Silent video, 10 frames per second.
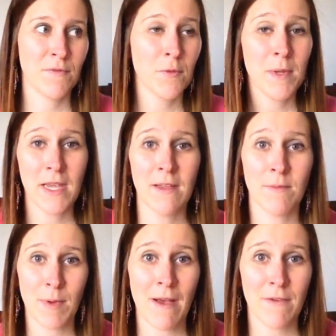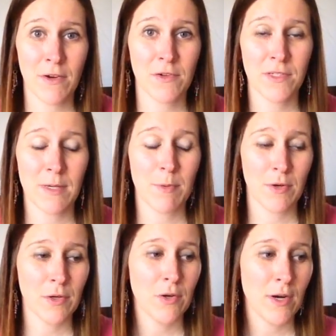for me, having her sleep in
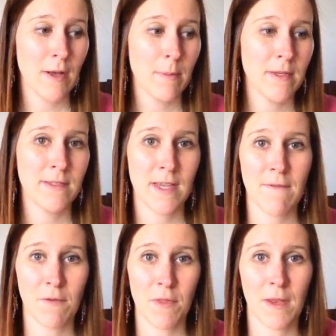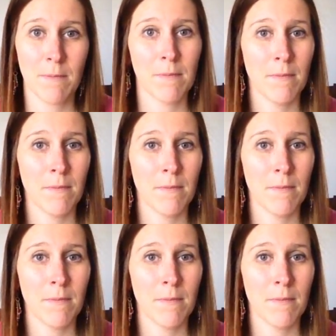her crib is safer than